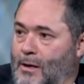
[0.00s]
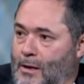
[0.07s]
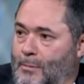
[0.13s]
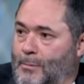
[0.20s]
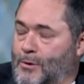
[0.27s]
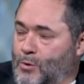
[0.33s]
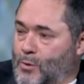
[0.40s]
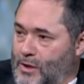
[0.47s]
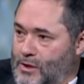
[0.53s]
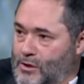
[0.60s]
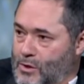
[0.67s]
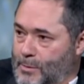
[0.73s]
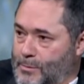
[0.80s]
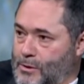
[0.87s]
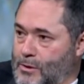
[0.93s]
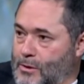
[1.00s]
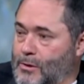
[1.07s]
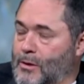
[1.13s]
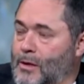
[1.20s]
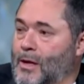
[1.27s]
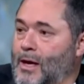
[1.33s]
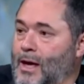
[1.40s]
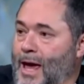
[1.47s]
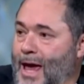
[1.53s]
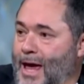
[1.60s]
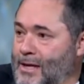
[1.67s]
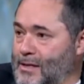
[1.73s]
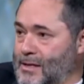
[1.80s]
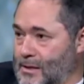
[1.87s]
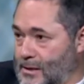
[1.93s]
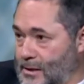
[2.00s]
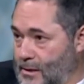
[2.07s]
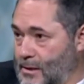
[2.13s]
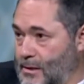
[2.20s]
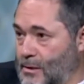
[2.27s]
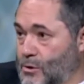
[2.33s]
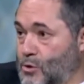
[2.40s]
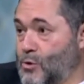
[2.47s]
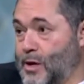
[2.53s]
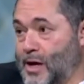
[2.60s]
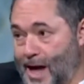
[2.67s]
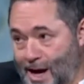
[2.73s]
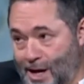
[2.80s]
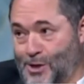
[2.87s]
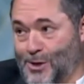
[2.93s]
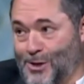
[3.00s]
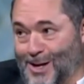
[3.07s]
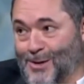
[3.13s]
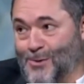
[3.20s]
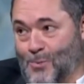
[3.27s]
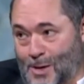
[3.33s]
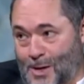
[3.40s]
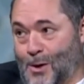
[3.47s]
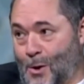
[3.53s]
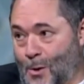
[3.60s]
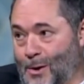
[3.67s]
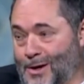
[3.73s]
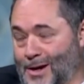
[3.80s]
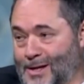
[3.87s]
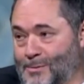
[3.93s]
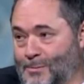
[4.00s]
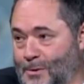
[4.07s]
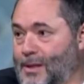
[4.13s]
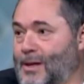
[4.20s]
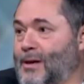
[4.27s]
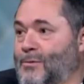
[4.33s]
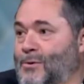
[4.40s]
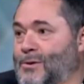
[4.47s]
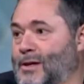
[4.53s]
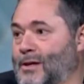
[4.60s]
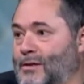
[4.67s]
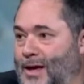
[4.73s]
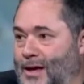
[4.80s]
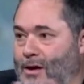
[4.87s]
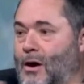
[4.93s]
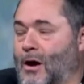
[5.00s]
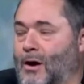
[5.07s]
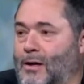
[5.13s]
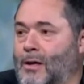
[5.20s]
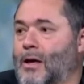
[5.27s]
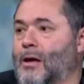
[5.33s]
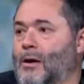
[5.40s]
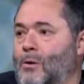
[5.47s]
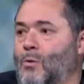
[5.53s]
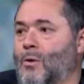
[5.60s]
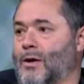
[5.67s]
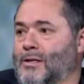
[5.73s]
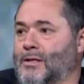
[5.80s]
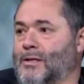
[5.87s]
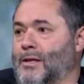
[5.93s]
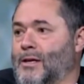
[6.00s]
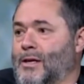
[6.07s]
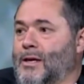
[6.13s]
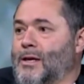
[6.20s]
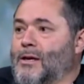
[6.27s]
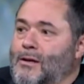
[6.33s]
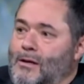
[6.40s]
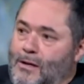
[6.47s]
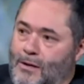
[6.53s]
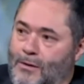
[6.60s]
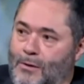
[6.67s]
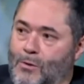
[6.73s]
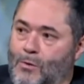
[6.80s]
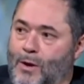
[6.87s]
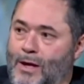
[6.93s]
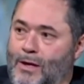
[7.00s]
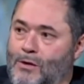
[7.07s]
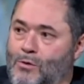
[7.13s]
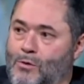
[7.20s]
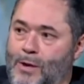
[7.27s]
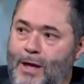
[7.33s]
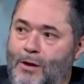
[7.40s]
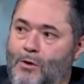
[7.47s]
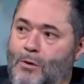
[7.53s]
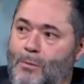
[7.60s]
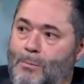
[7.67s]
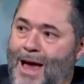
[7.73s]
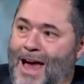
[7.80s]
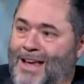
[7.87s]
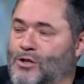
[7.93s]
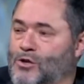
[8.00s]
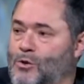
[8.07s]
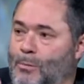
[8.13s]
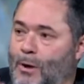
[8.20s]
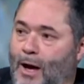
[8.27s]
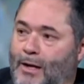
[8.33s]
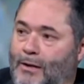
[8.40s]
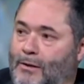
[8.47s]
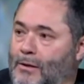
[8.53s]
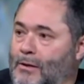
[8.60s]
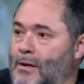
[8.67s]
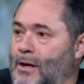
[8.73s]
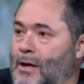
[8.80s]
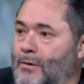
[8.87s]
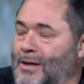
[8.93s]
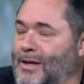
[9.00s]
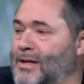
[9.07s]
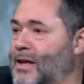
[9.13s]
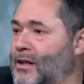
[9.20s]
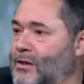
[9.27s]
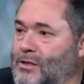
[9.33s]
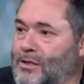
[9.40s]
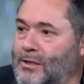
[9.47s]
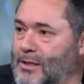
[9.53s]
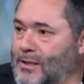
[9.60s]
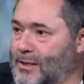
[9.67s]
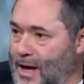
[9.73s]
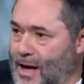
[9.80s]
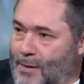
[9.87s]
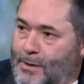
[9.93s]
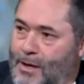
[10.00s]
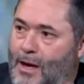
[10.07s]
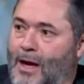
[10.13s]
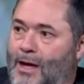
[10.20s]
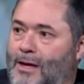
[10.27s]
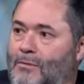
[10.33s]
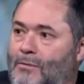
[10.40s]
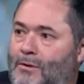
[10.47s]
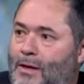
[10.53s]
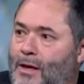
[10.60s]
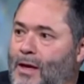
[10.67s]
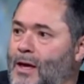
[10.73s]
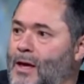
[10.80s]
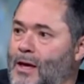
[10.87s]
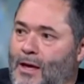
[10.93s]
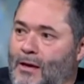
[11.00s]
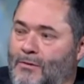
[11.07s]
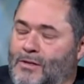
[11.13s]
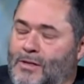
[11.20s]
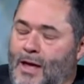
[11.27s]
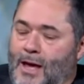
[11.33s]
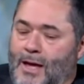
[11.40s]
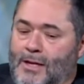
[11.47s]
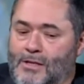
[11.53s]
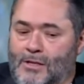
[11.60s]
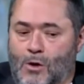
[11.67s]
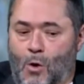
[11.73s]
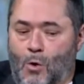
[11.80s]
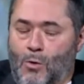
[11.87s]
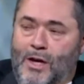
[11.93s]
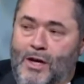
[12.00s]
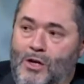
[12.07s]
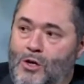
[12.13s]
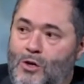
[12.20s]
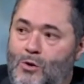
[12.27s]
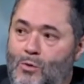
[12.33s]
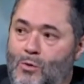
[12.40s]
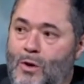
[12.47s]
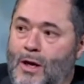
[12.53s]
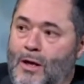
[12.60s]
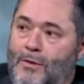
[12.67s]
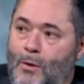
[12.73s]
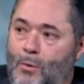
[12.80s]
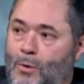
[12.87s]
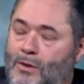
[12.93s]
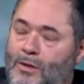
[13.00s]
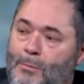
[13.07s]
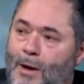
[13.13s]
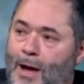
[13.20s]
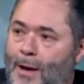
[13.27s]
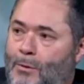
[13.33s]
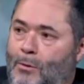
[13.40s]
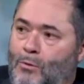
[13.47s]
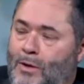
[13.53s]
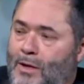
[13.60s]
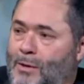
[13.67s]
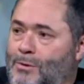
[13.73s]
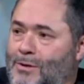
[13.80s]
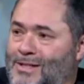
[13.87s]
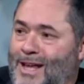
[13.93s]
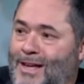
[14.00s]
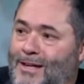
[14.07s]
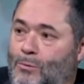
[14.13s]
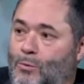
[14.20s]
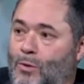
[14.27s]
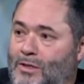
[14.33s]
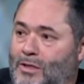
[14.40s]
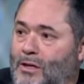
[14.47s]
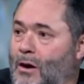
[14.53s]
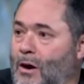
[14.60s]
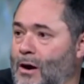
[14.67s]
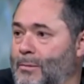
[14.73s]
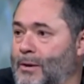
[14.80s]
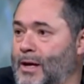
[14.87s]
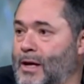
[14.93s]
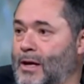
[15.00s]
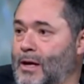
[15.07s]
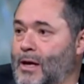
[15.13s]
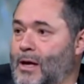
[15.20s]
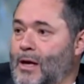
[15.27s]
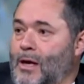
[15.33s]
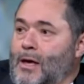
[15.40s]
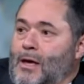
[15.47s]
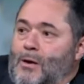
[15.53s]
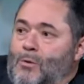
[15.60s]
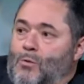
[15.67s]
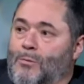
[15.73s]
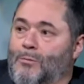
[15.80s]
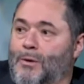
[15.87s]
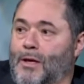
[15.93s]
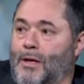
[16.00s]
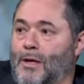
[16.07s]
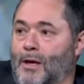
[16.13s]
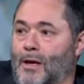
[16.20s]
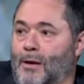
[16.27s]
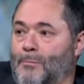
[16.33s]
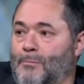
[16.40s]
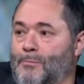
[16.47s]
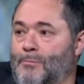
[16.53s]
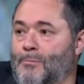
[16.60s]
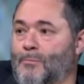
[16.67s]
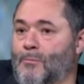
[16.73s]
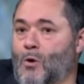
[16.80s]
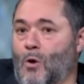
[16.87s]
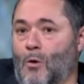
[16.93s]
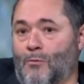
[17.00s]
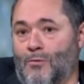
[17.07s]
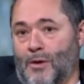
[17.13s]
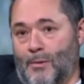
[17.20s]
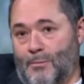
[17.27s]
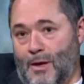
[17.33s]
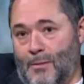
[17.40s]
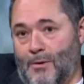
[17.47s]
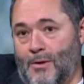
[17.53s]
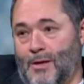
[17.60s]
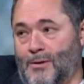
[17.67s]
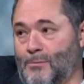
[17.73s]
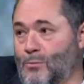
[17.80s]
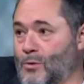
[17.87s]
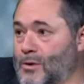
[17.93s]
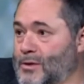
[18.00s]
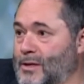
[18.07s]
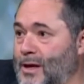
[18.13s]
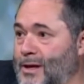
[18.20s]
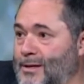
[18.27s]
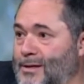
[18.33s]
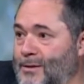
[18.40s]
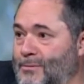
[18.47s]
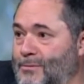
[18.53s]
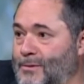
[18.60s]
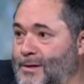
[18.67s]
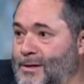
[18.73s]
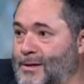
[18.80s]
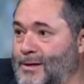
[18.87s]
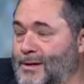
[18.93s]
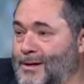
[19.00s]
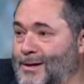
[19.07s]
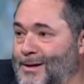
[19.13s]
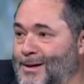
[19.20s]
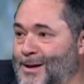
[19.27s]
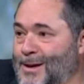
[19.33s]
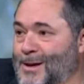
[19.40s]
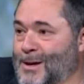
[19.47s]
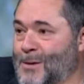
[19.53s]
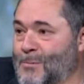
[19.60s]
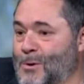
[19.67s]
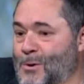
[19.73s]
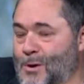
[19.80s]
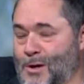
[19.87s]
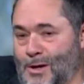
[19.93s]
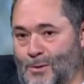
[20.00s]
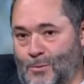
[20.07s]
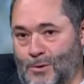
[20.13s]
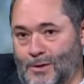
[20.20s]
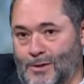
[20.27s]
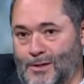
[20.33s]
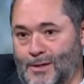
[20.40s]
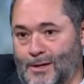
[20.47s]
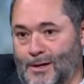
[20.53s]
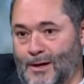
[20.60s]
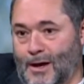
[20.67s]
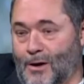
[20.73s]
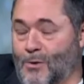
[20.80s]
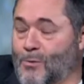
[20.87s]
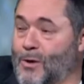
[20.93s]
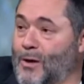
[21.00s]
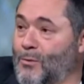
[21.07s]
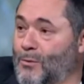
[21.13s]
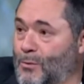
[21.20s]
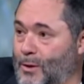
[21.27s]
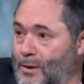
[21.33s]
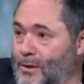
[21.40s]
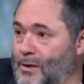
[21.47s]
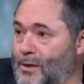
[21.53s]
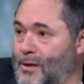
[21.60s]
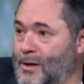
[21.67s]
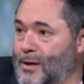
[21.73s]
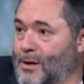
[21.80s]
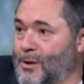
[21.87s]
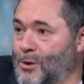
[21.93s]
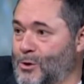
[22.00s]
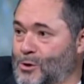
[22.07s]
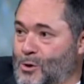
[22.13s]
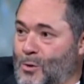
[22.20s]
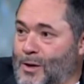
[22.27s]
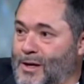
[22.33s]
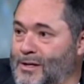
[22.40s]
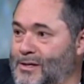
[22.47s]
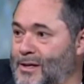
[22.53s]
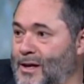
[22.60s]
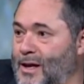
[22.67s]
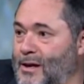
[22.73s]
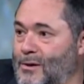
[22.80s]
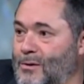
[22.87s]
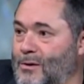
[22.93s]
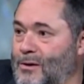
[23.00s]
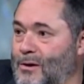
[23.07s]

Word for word: Absolutely. between Scripture and creation as we know it as believers, and that God was the, the great creator, the mastermind, the, the intelligent design behind everything, if science only knew that what the Bible really presented was in harmony, it would be uh, hopefully maybe that more scientific uh, community would uh, agree with what you're showing us today.